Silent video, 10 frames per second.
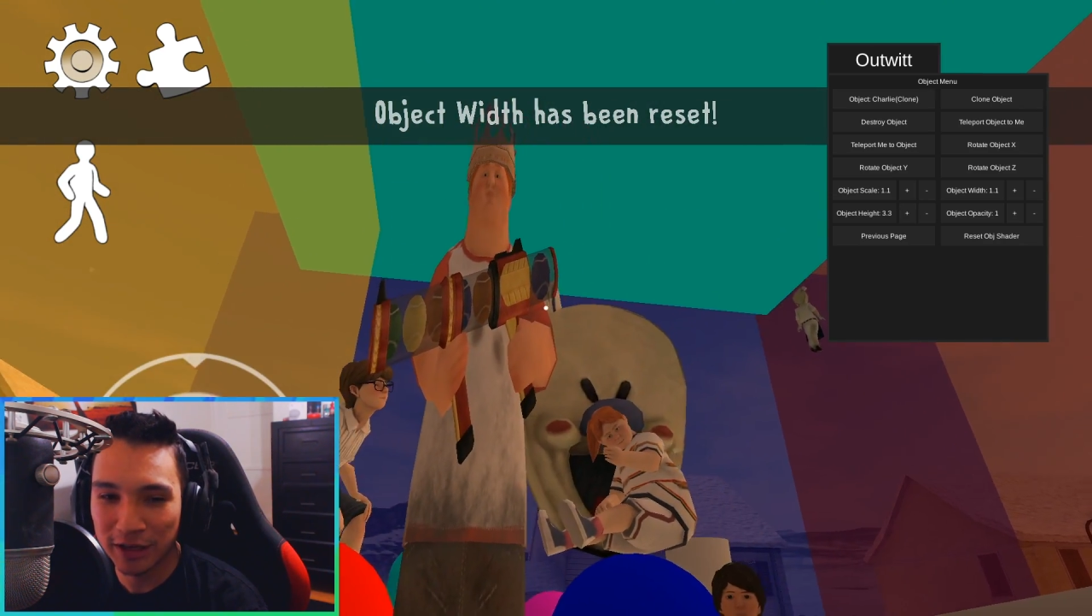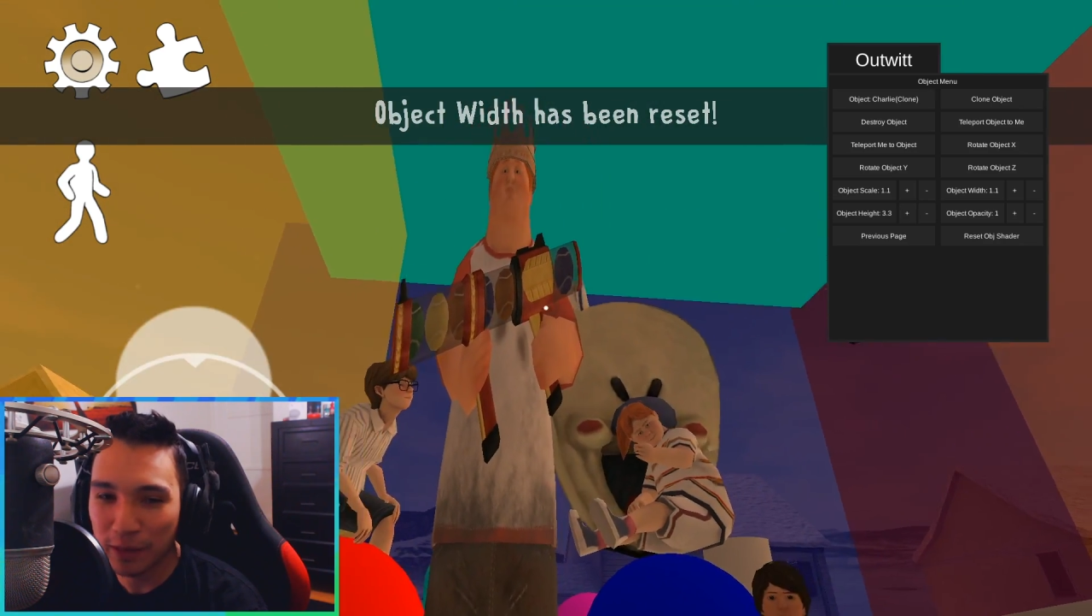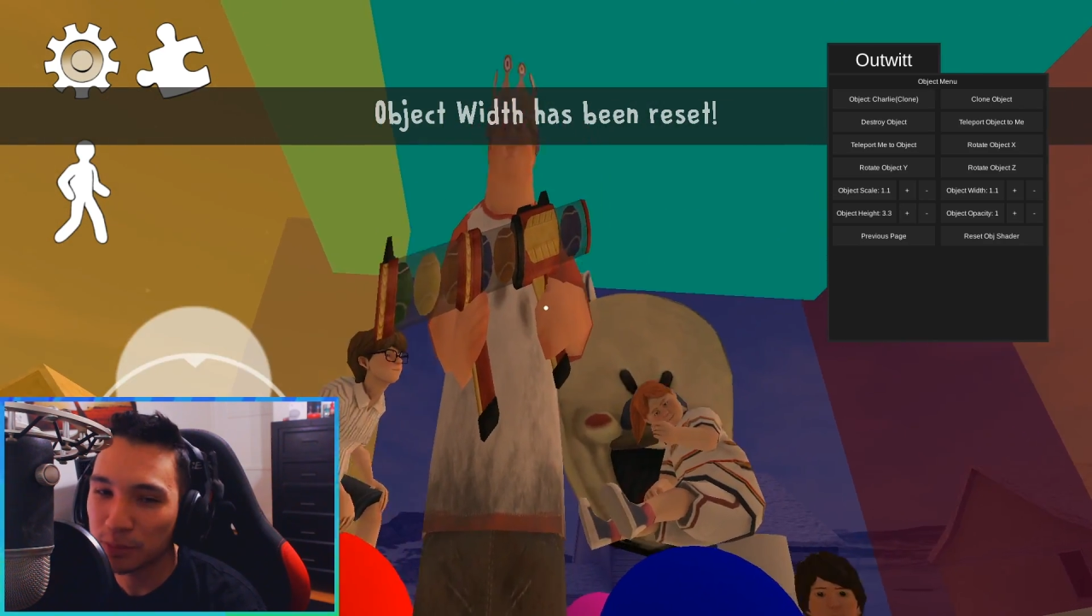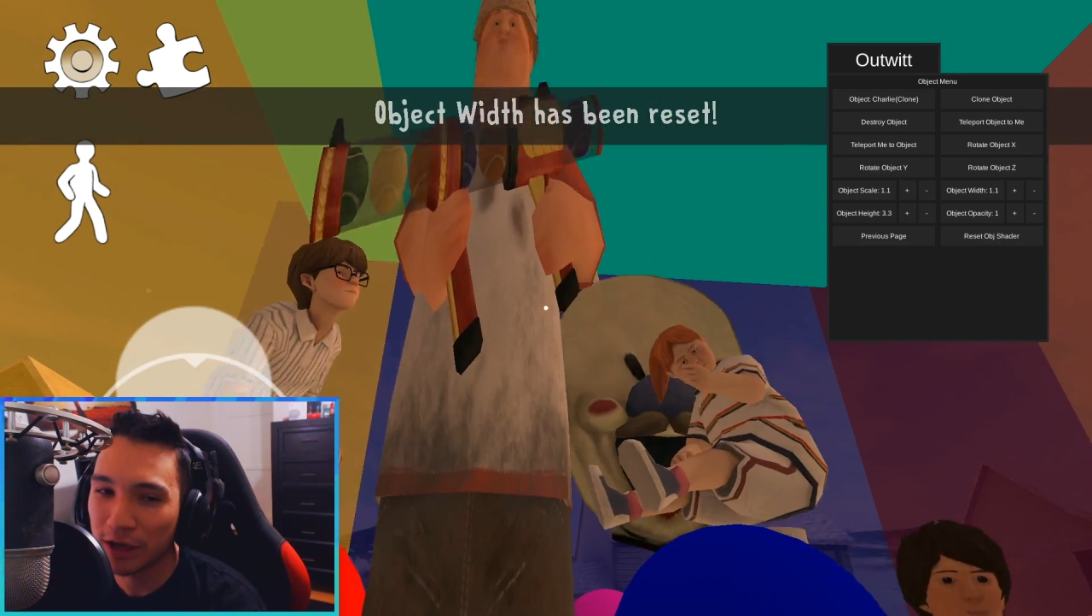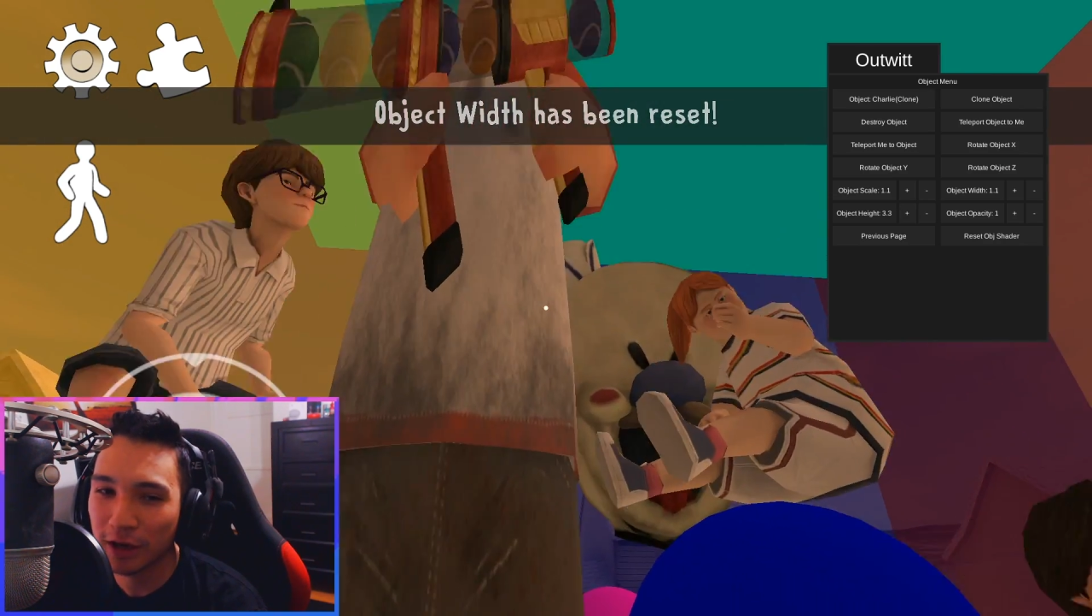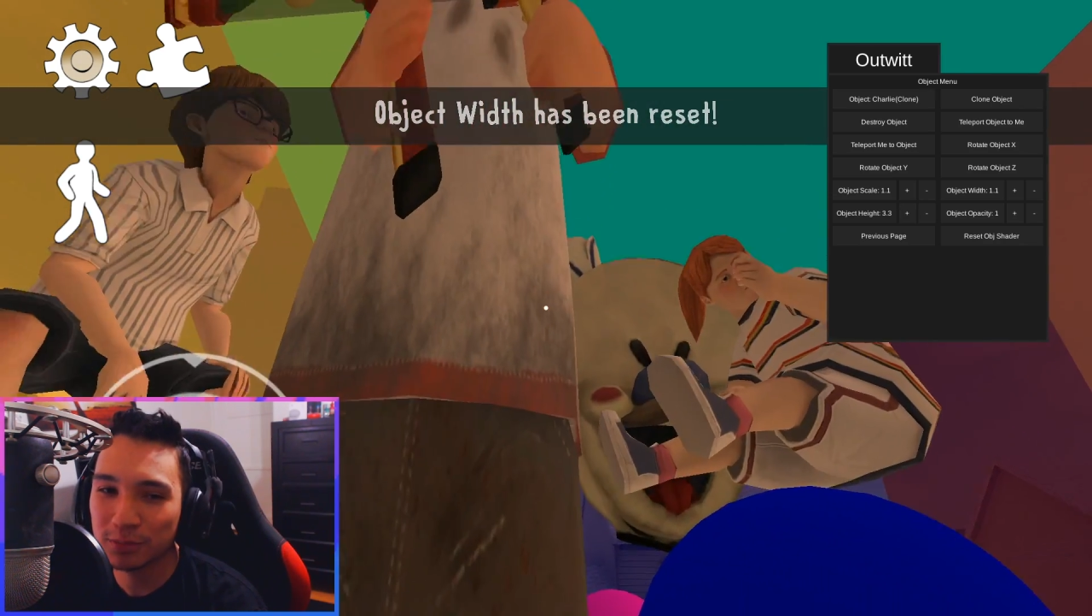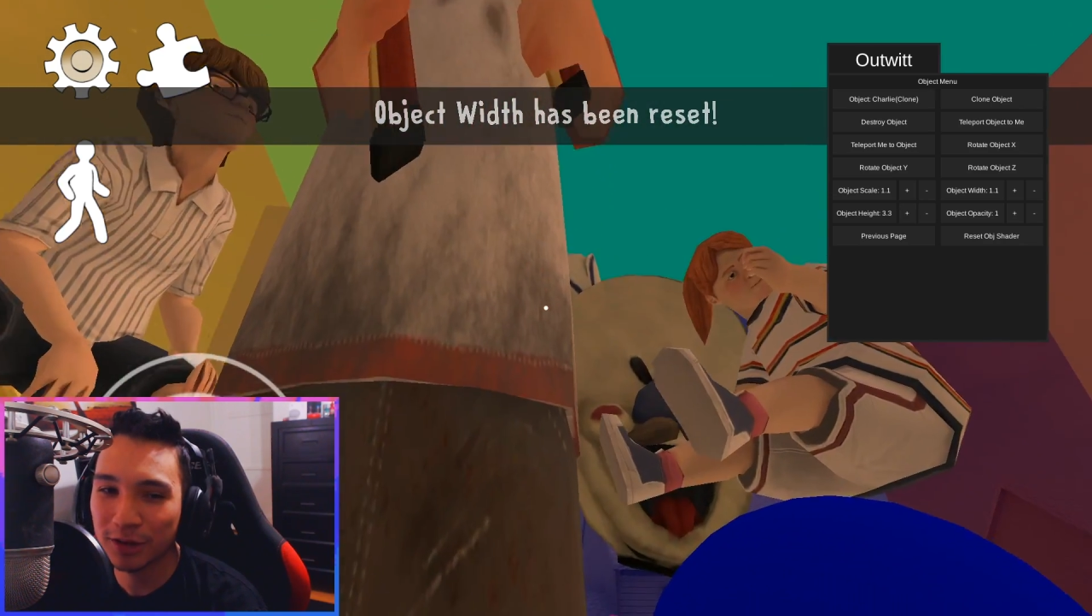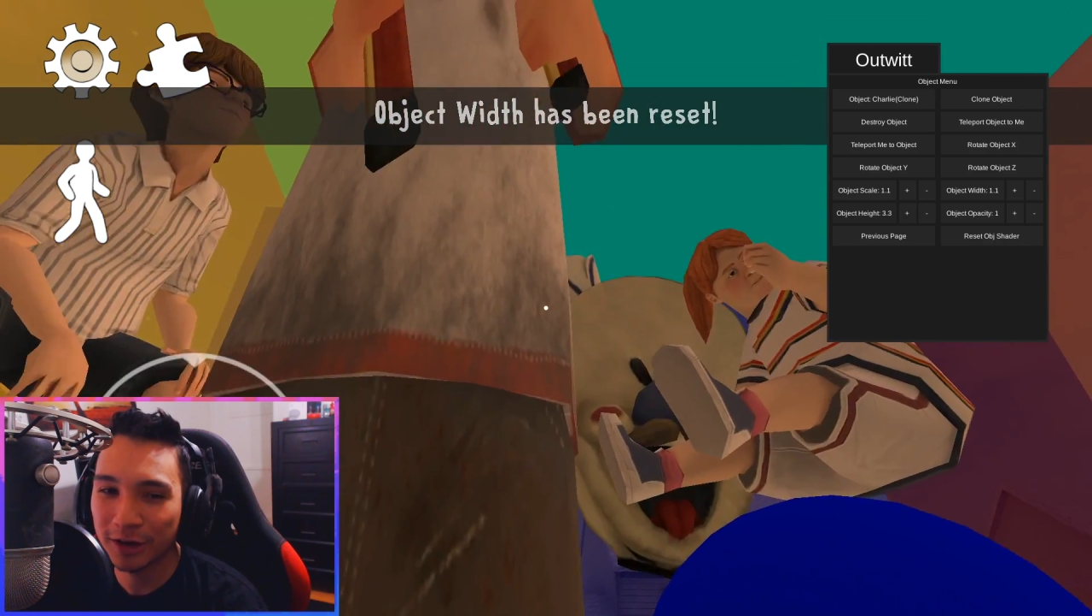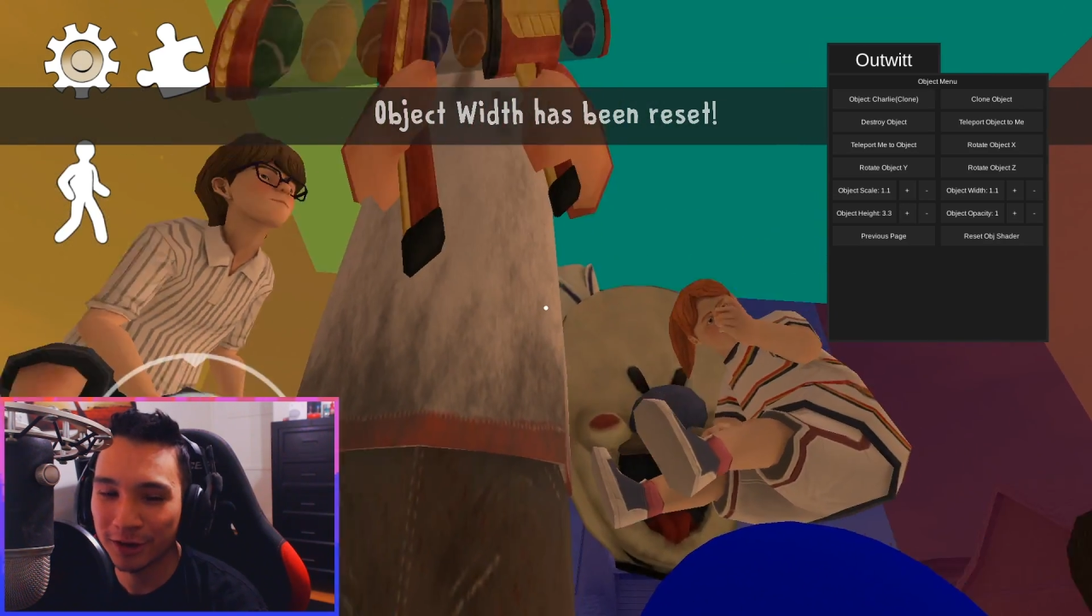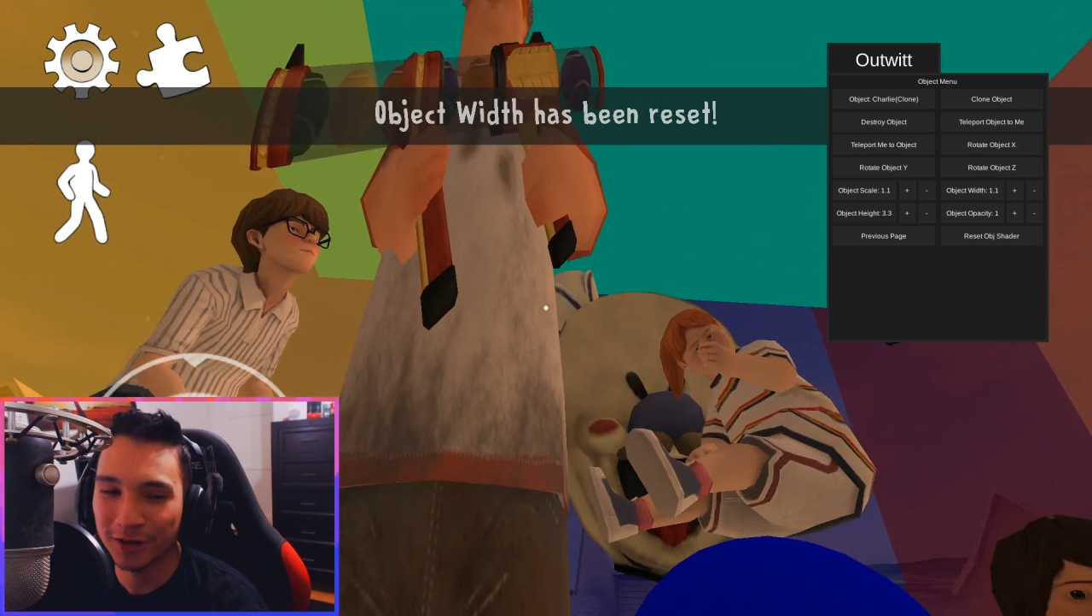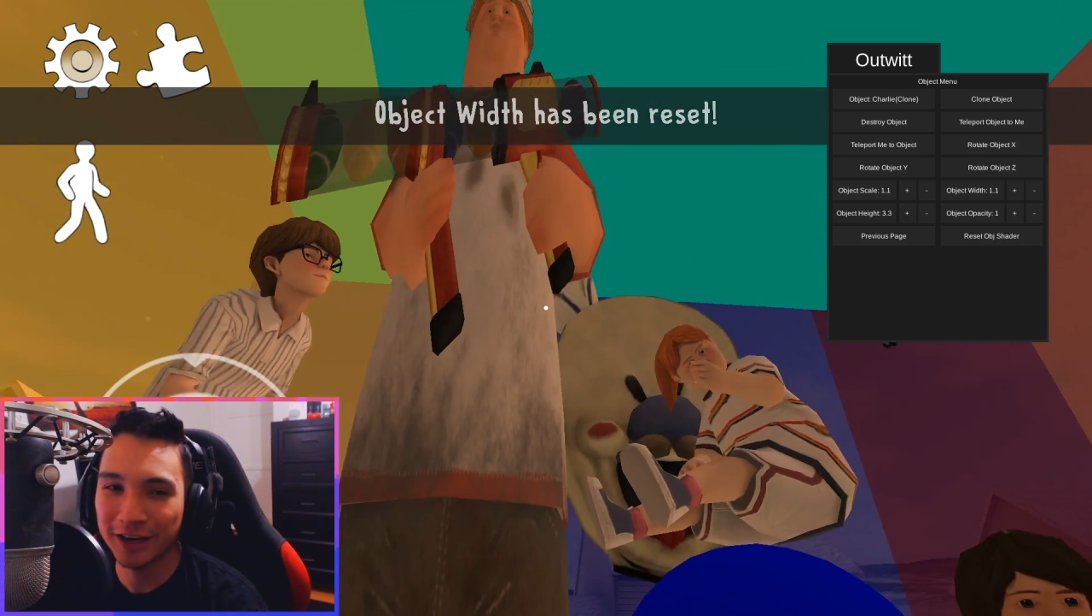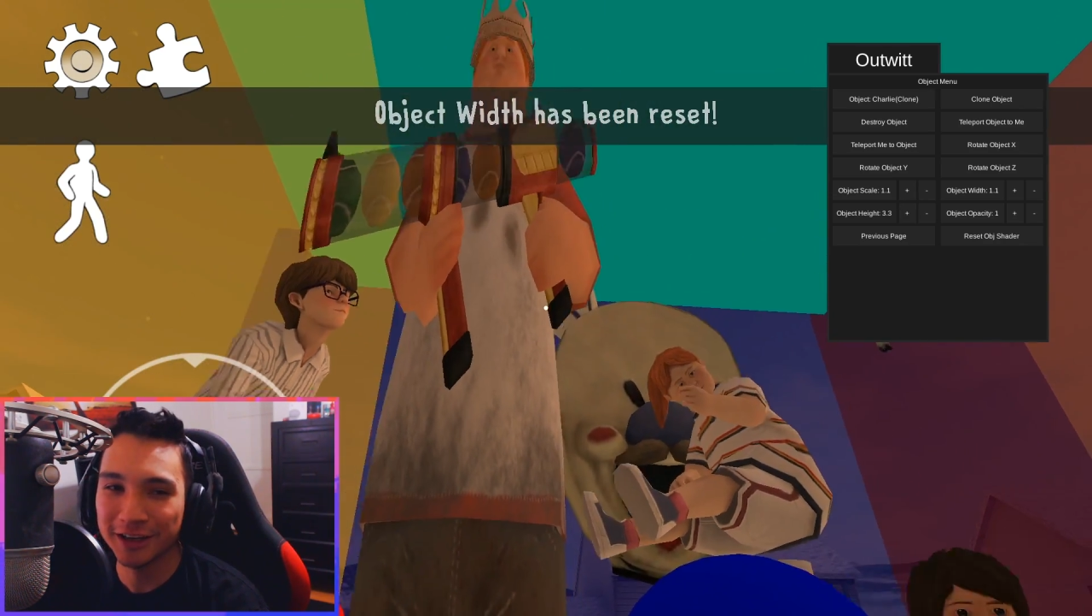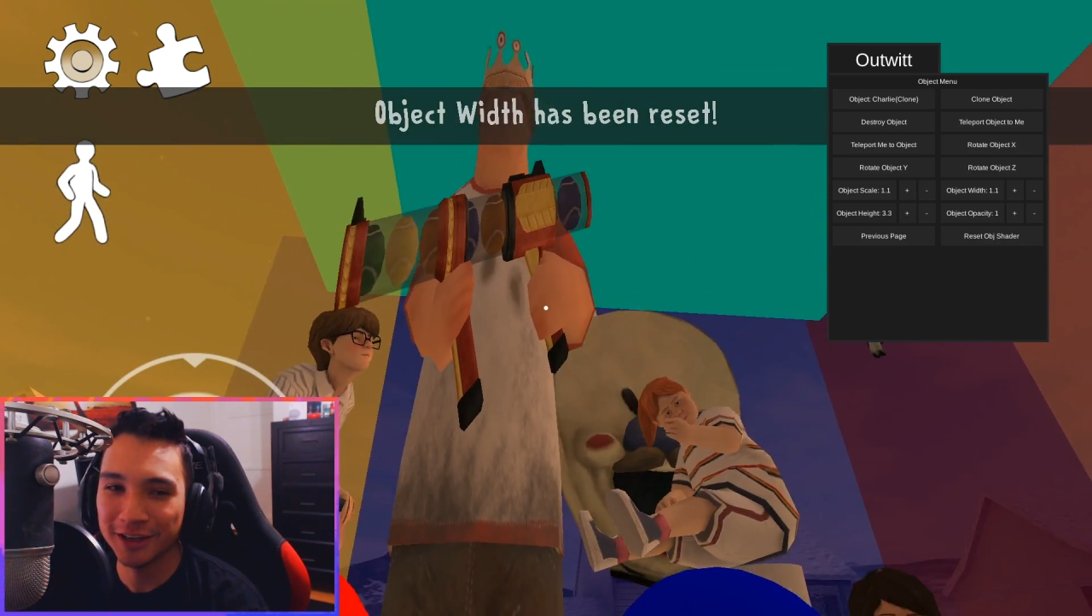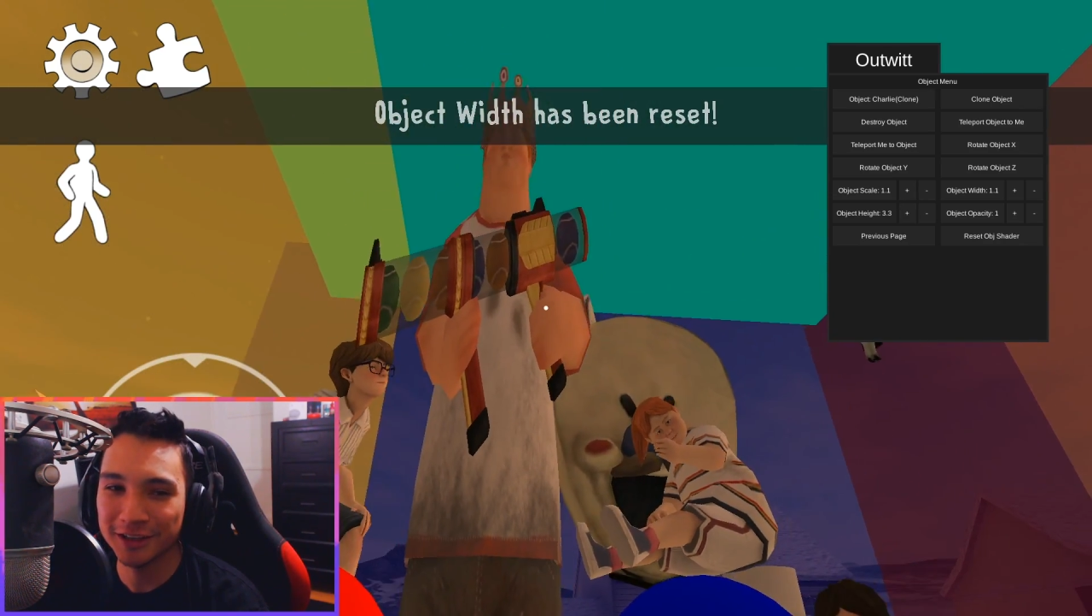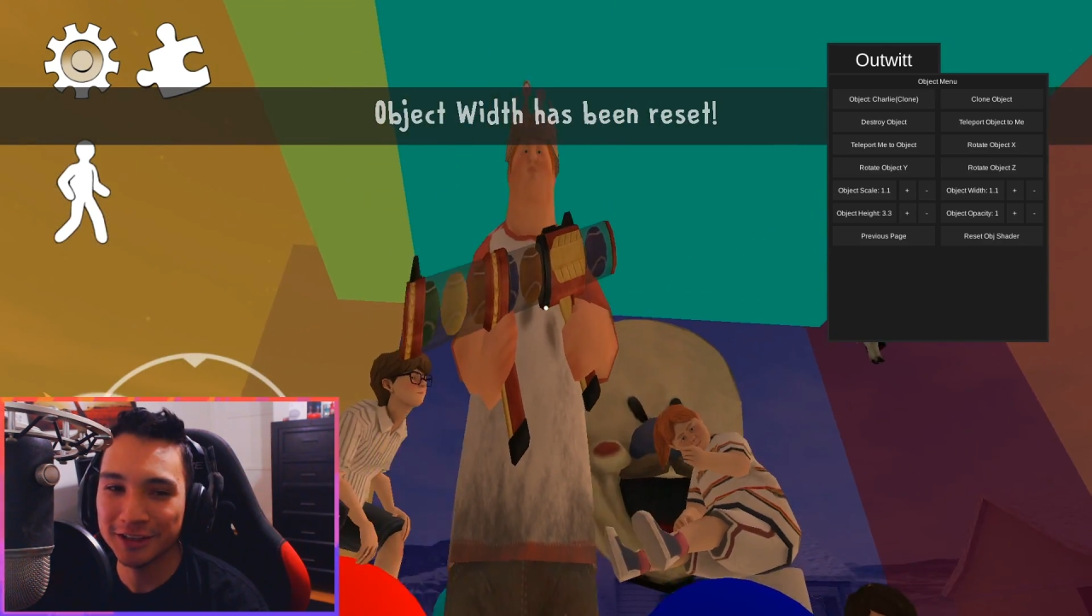NBA player right
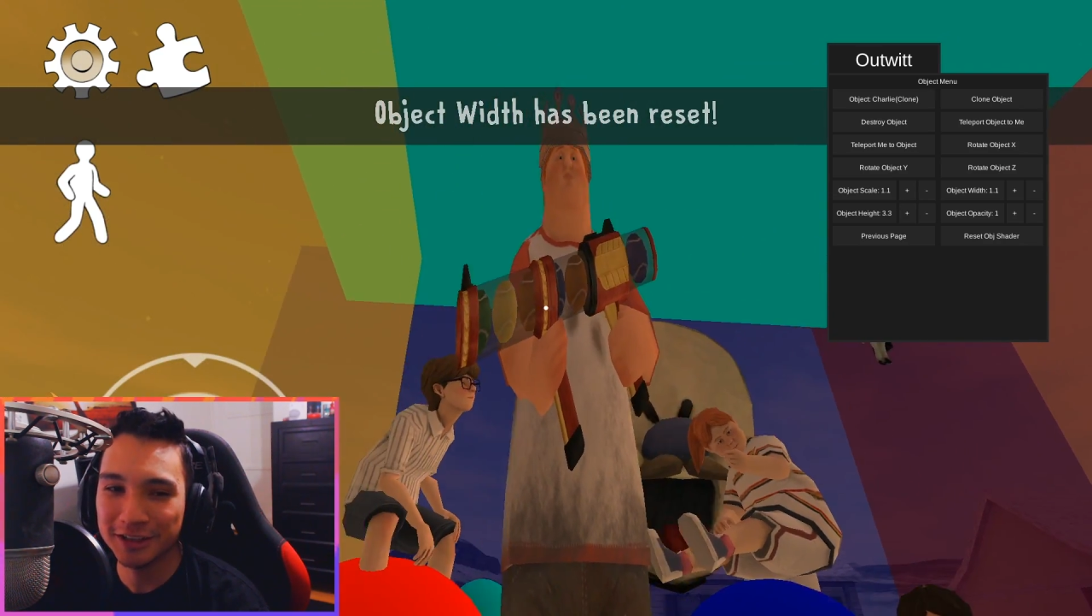here.